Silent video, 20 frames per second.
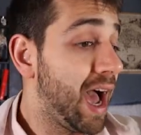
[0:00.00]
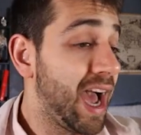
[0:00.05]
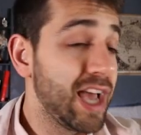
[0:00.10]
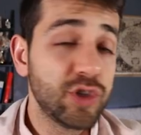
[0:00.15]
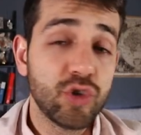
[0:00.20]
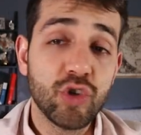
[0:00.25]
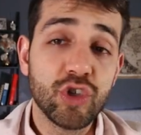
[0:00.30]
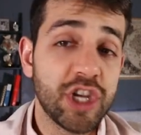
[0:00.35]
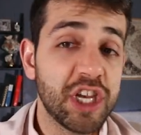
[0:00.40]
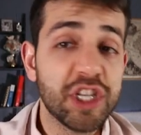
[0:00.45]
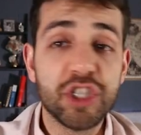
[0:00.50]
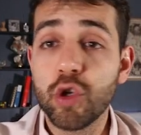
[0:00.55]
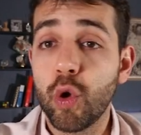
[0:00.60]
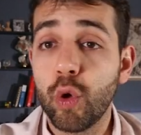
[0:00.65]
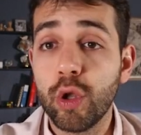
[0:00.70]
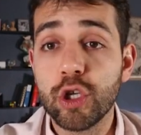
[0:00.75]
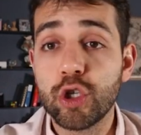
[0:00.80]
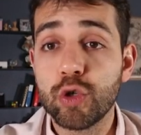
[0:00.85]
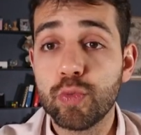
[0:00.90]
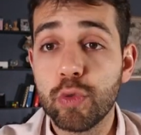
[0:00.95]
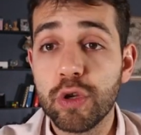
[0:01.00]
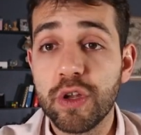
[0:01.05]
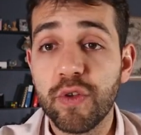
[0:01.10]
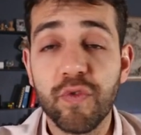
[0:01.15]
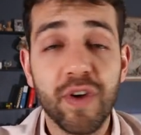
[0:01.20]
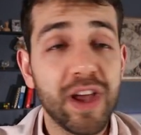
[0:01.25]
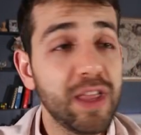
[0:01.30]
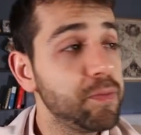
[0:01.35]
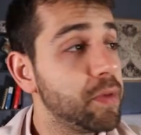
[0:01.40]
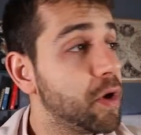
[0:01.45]
I suggest only to
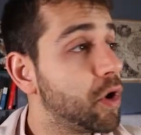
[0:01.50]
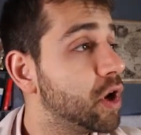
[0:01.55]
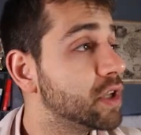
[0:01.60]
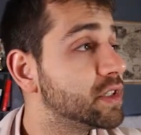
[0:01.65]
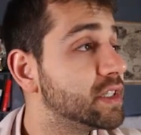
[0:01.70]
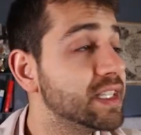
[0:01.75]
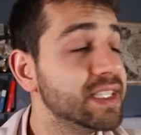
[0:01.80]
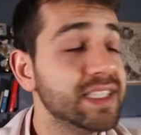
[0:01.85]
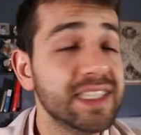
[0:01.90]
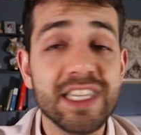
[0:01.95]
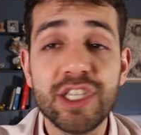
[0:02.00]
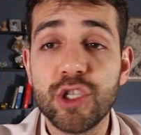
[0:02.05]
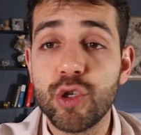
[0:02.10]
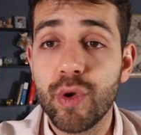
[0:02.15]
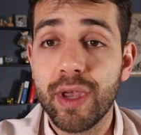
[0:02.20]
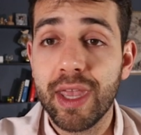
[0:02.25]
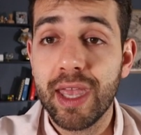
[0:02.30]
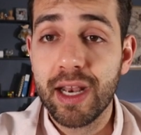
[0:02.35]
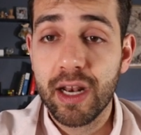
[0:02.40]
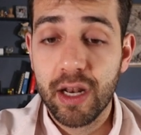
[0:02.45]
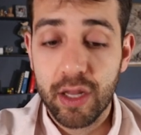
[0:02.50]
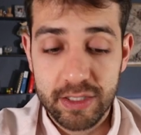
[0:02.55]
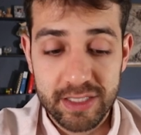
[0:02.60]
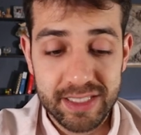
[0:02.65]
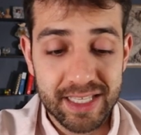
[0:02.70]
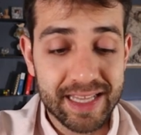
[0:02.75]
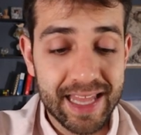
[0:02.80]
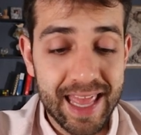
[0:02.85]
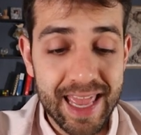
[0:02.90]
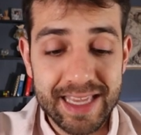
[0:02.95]
modify because it's easy, you can
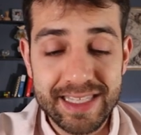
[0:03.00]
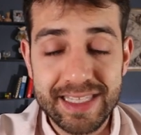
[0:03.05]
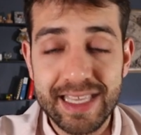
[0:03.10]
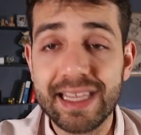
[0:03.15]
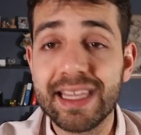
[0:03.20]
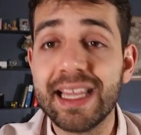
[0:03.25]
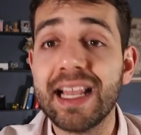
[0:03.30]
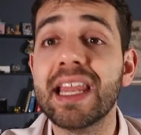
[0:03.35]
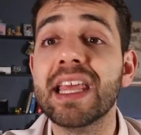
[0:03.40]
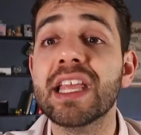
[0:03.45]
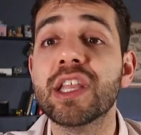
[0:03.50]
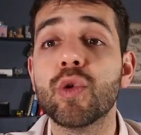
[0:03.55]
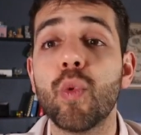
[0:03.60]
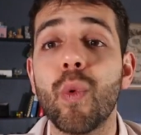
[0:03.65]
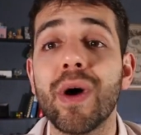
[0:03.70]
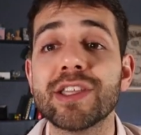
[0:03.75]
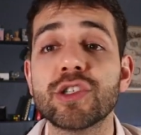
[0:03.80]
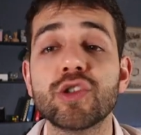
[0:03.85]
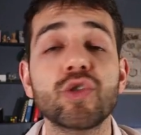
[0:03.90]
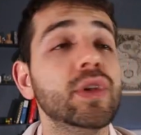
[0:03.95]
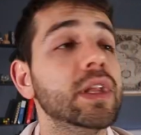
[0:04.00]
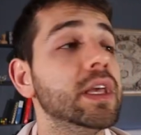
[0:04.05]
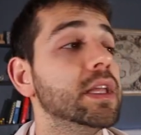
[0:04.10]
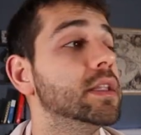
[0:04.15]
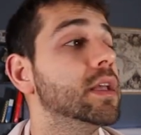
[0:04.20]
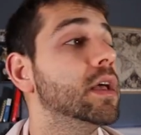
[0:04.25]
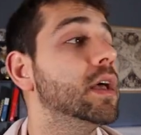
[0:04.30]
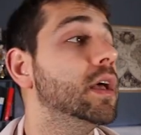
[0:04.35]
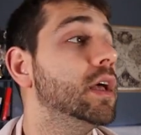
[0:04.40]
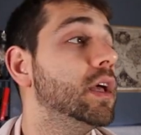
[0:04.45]
select and delete what you
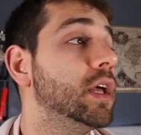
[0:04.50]
need.